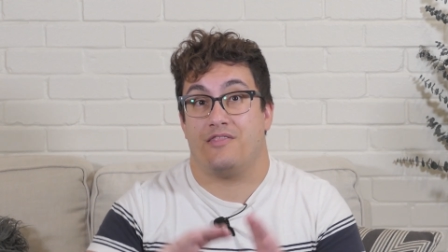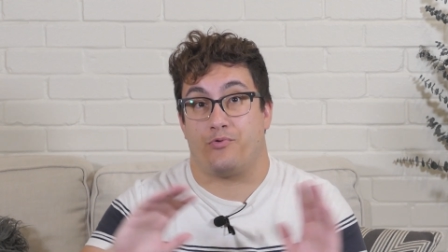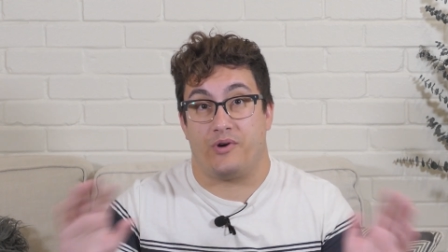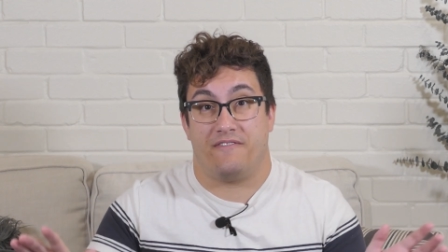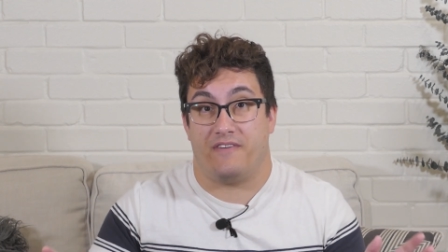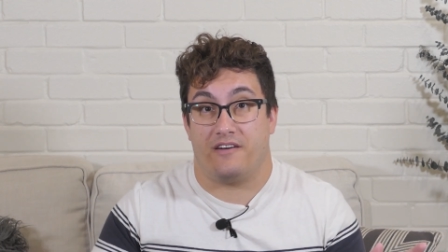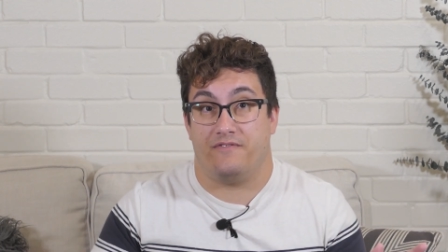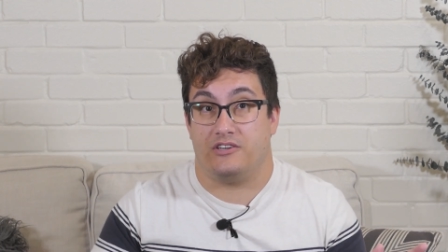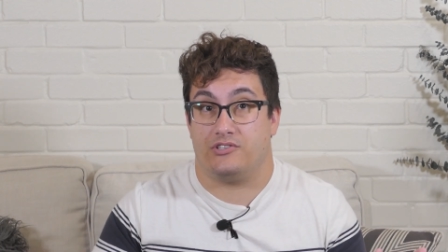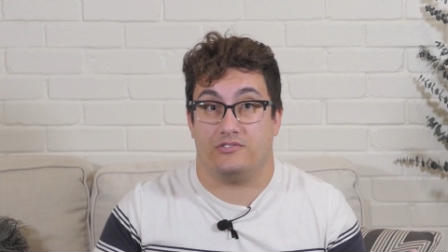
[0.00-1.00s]
3 Fed
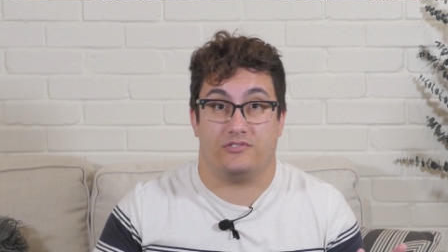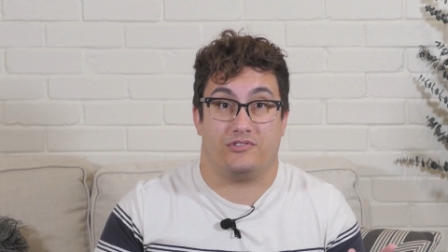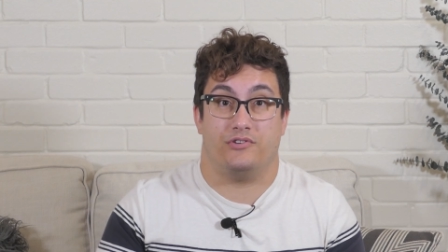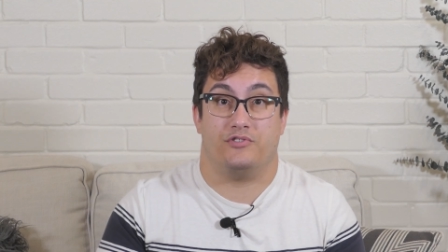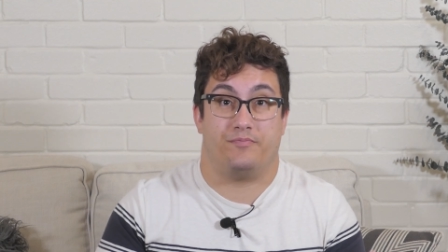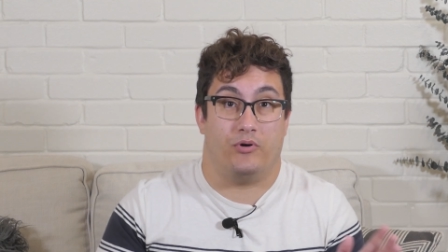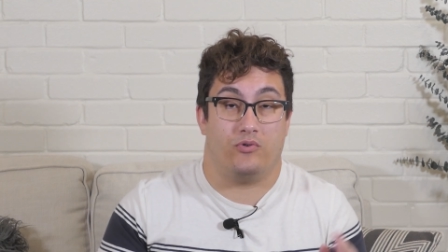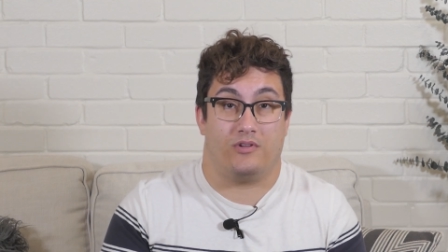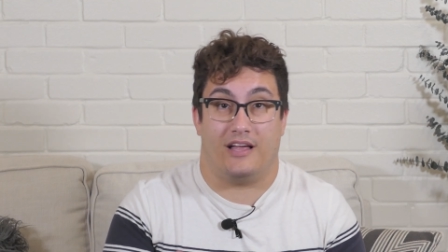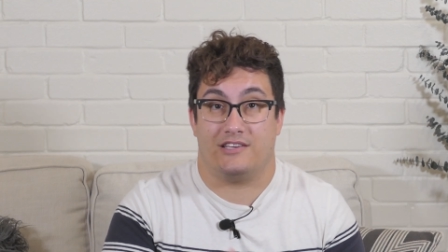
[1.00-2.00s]
officials who
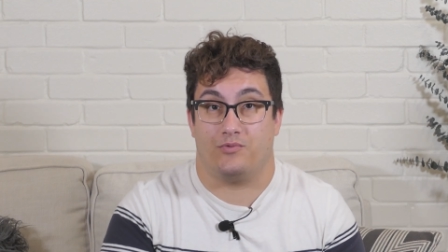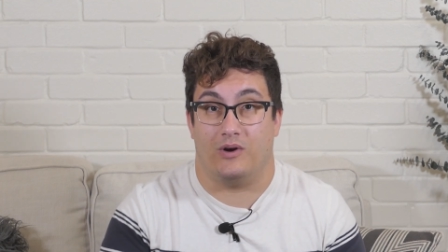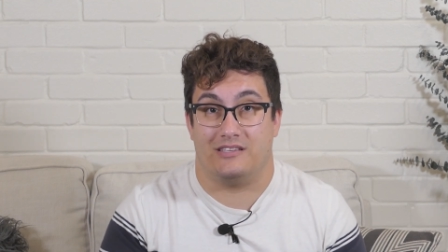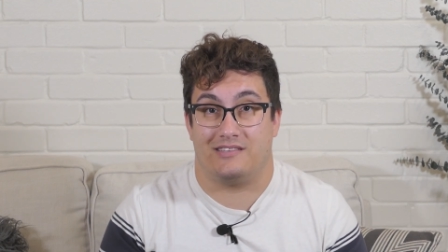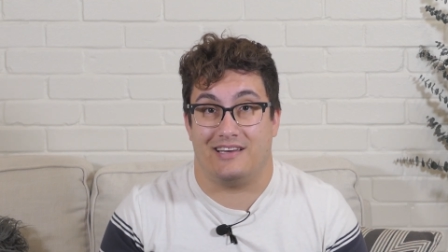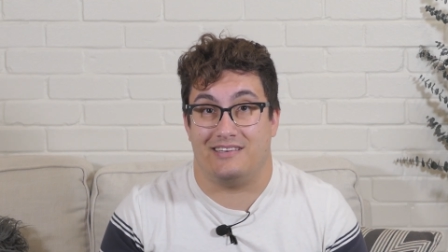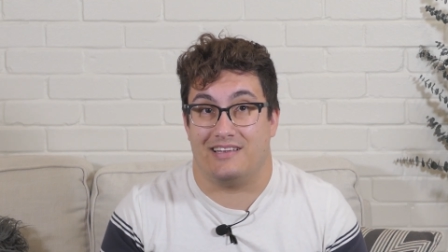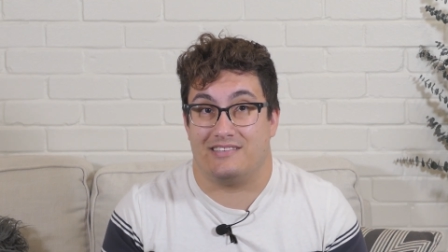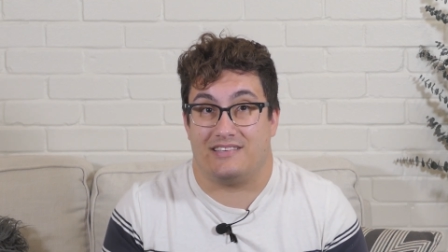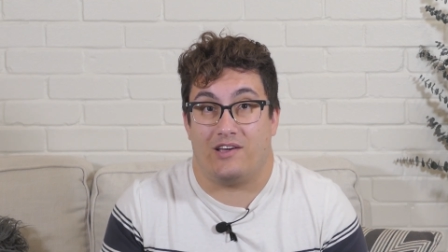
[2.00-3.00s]
spoke last Wednesday
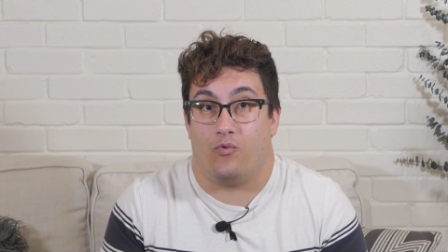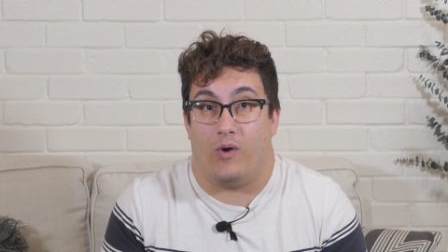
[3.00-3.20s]
didn't say